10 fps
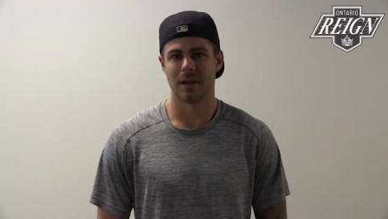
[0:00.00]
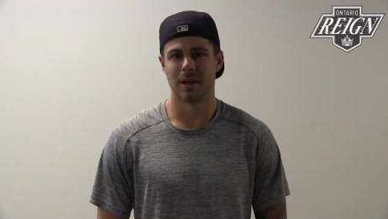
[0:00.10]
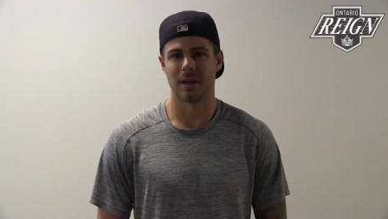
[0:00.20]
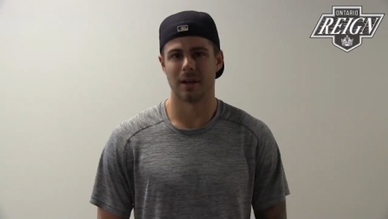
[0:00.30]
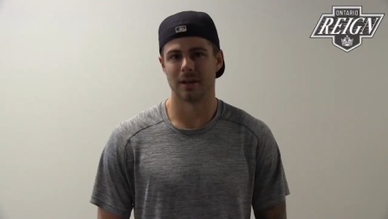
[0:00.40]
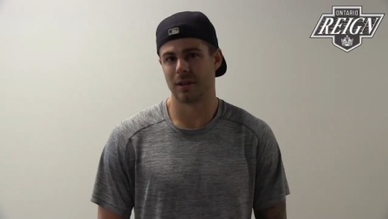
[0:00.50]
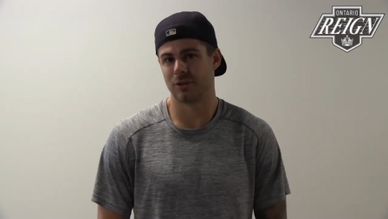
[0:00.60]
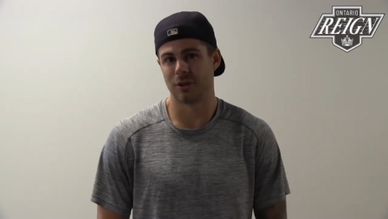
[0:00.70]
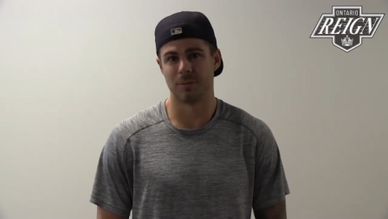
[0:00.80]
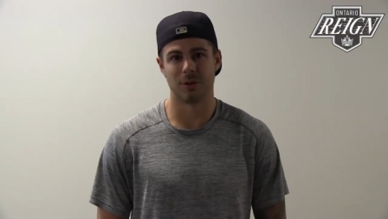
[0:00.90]

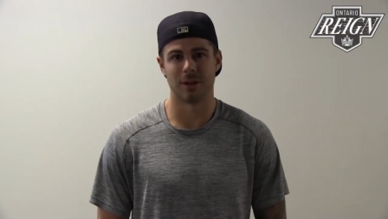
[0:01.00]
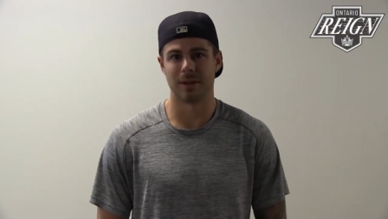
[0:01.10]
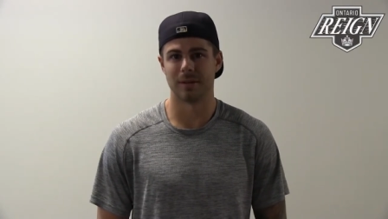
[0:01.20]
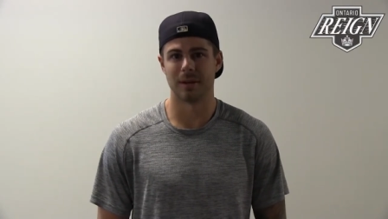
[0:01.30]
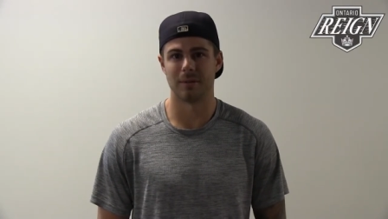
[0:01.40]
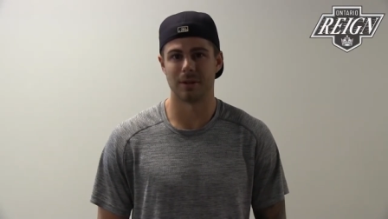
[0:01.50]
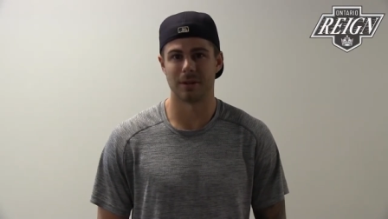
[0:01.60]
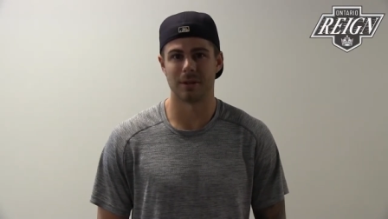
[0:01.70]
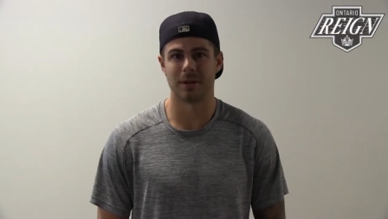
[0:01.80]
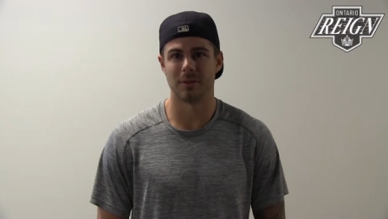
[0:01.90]
I try to bring
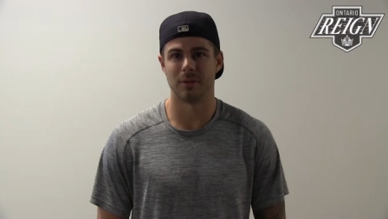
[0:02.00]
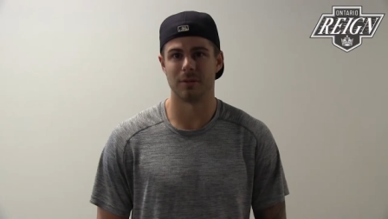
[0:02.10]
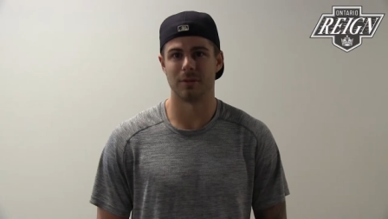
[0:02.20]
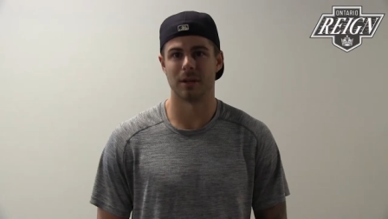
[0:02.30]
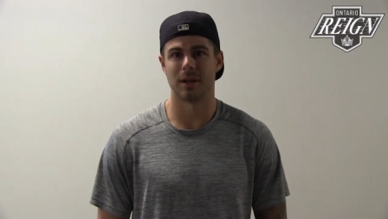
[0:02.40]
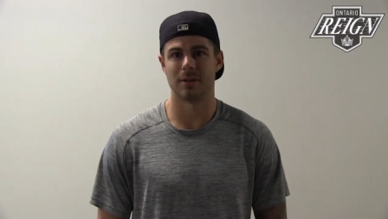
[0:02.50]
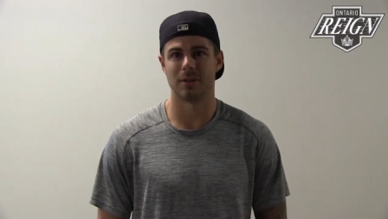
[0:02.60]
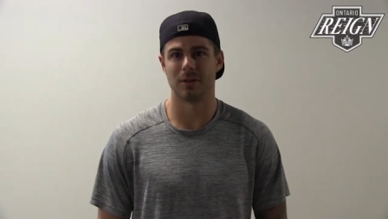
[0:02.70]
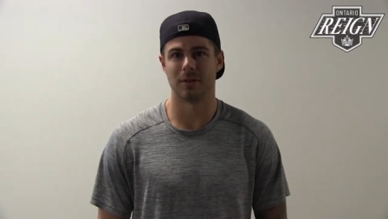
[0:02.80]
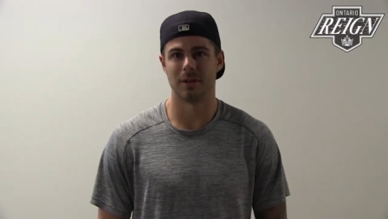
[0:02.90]
everything on the table every night.
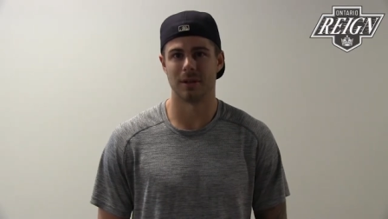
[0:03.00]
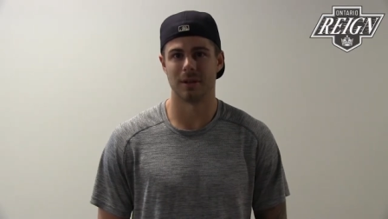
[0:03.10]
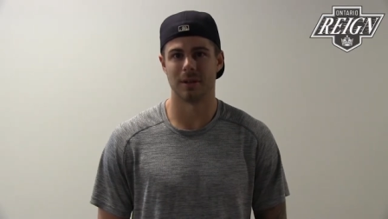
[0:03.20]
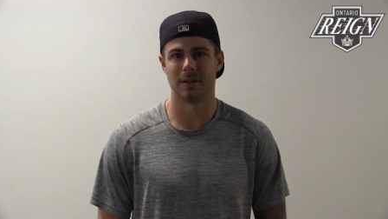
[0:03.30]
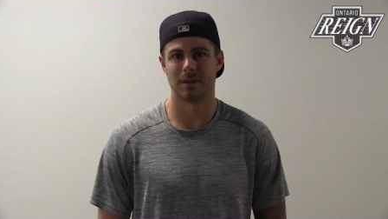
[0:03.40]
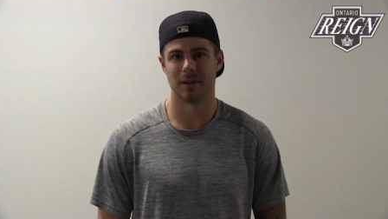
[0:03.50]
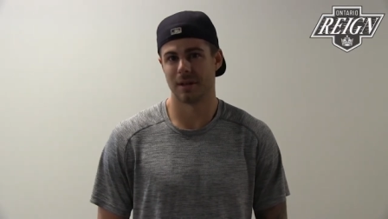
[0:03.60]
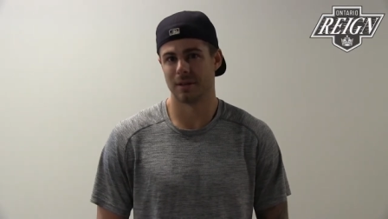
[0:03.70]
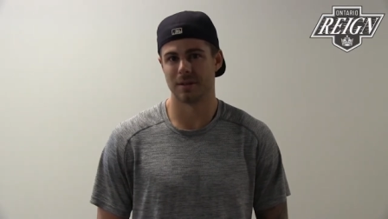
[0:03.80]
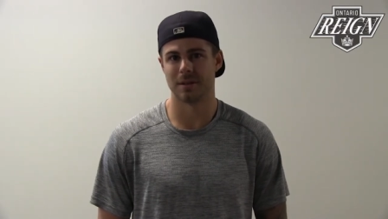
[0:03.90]
So
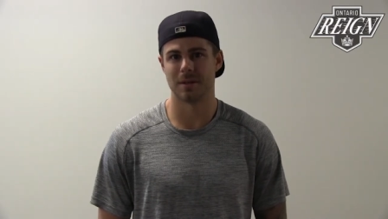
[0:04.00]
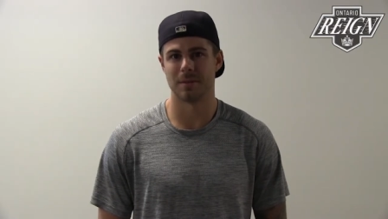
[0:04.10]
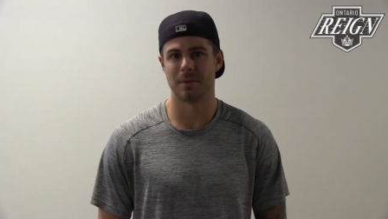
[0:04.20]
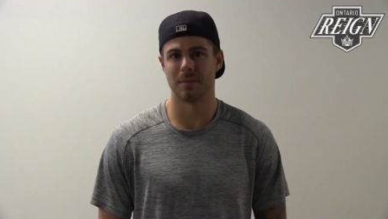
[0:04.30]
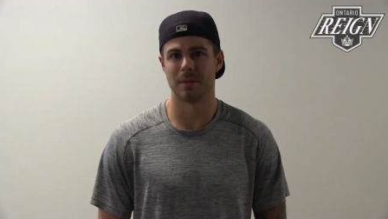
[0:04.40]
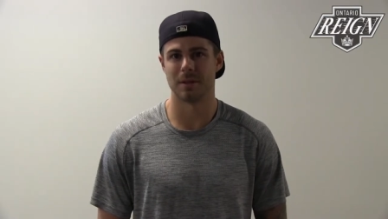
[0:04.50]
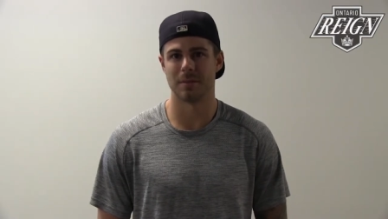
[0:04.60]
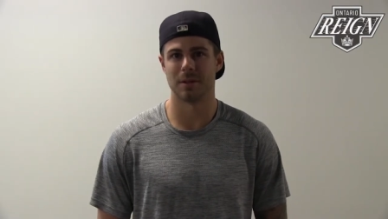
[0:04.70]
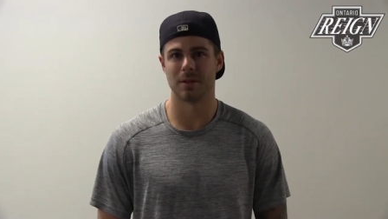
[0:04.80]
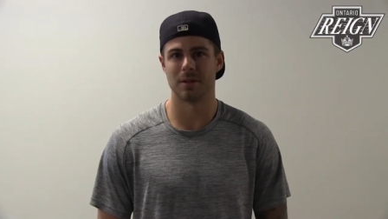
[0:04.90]
it's
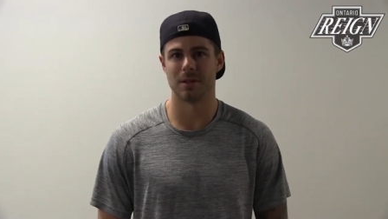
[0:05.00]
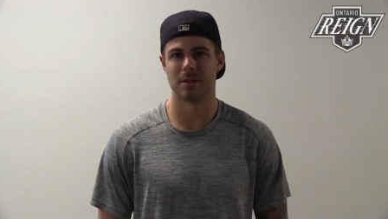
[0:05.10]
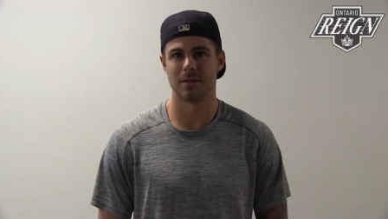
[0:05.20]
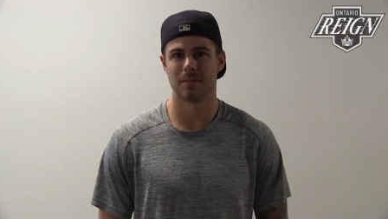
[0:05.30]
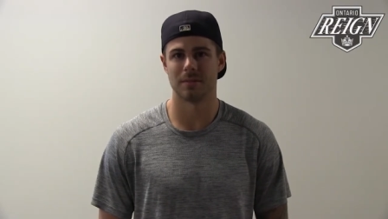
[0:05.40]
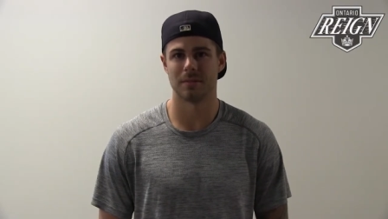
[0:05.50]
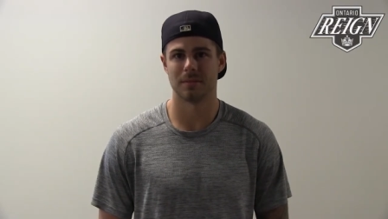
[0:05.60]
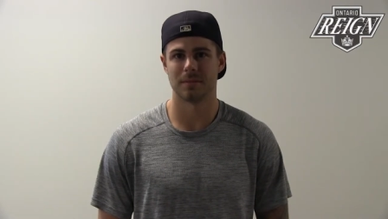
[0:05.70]
been a good season.